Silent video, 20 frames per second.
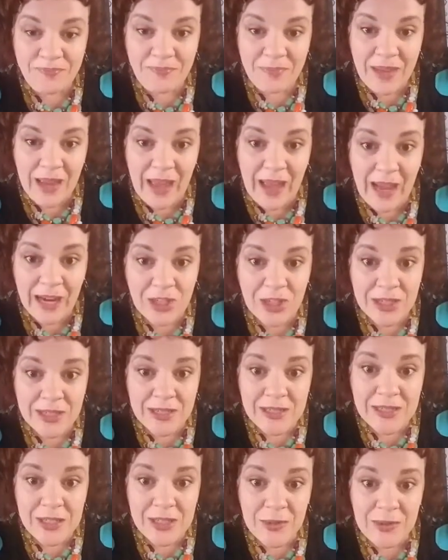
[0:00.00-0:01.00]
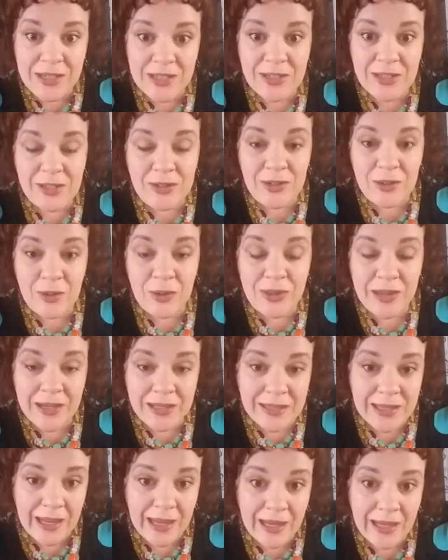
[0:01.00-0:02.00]
actions. You need to do things
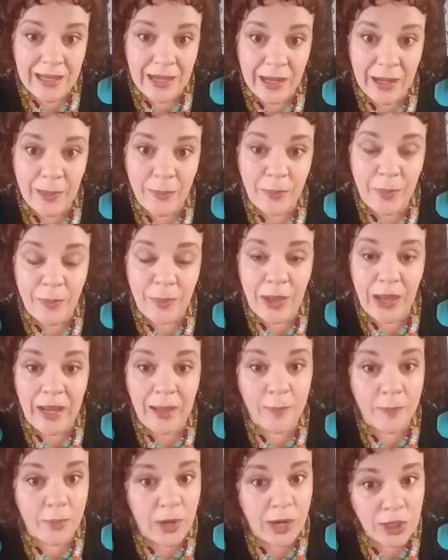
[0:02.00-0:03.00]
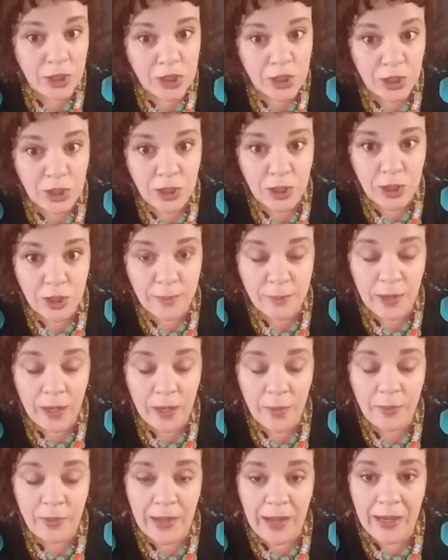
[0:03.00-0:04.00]
like applying pressure,
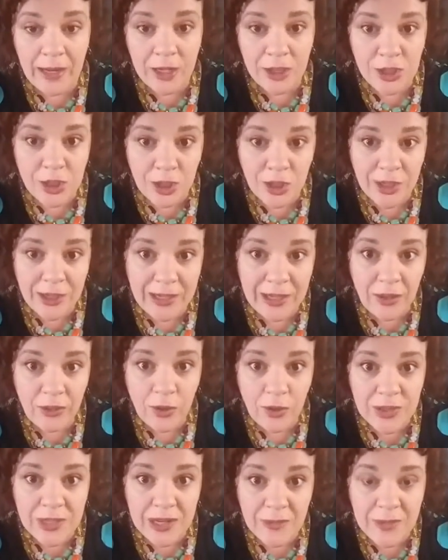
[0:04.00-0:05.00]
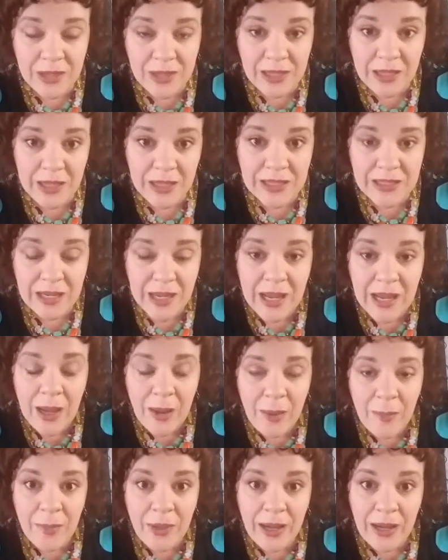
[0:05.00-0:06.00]
applying a tourniquet, those types of things.
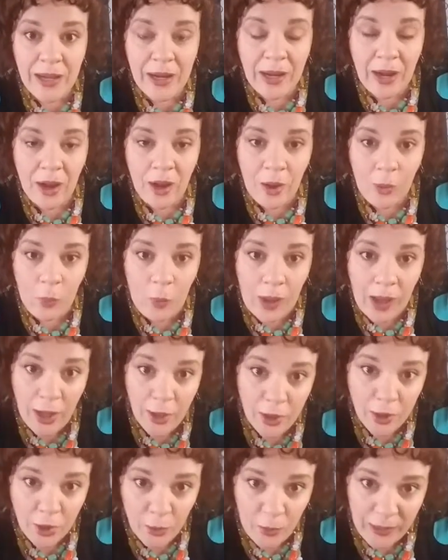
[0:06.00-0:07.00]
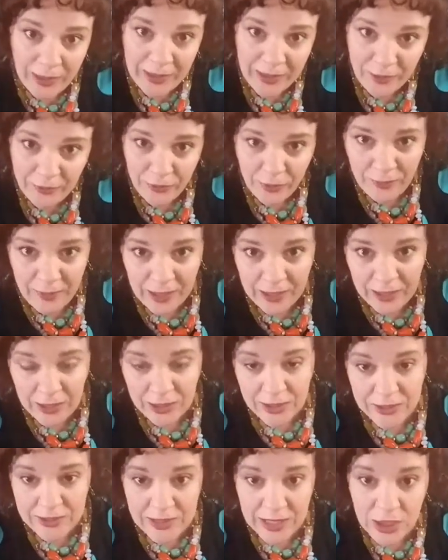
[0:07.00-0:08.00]
But while you're waiting for medical
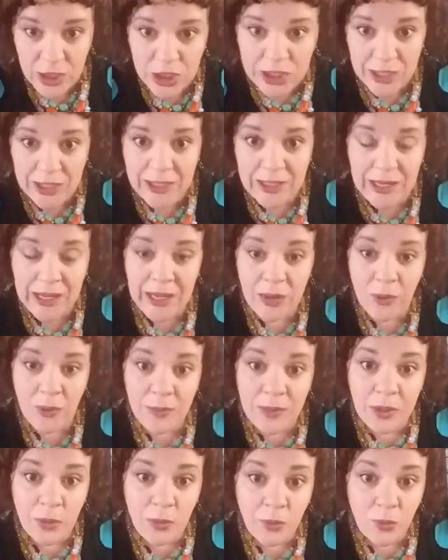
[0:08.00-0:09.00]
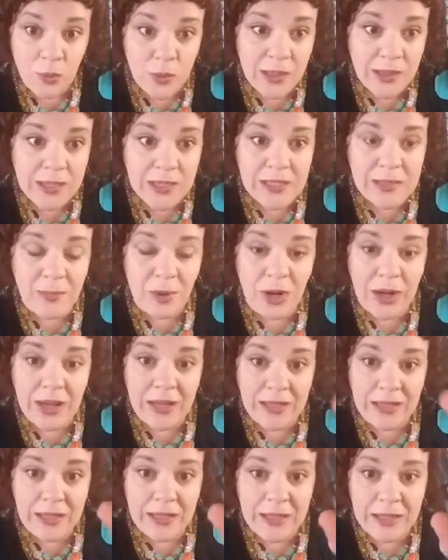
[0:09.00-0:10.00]
attention, it would be a really smart
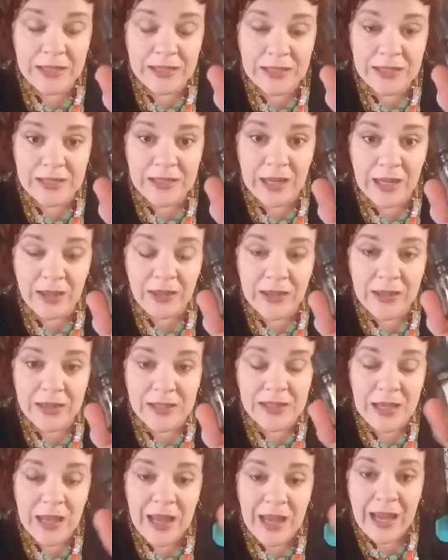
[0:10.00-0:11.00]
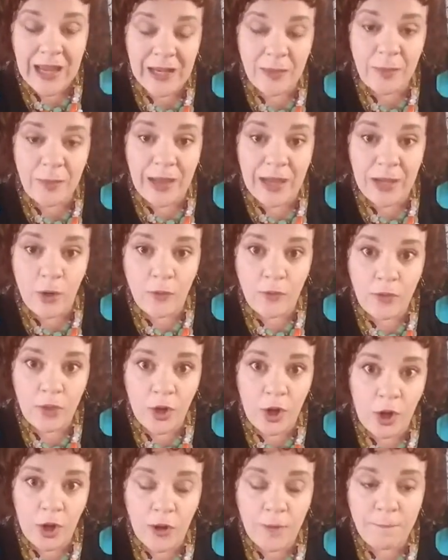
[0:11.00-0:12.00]
idea to take this and apply it over the
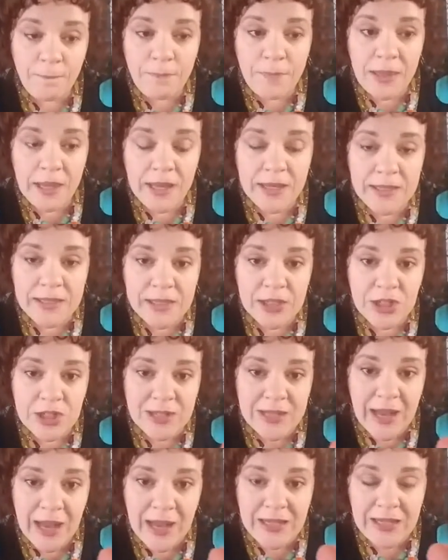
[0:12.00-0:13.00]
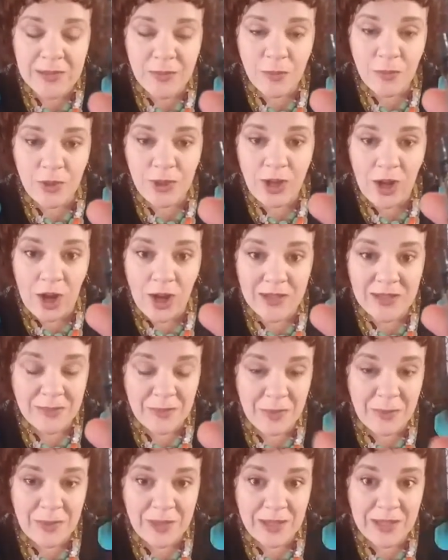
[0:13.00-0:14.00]
heart, because this just has some really awesome
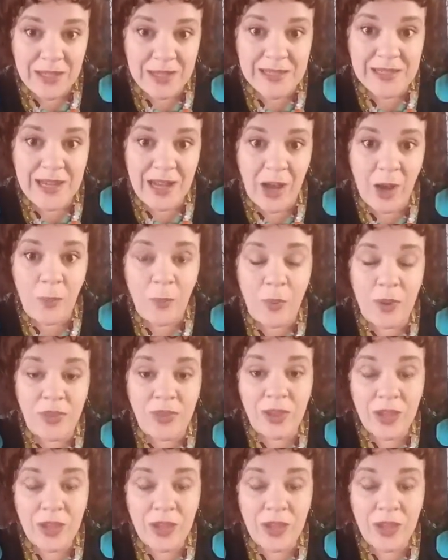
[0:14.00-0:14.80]
abilities to help with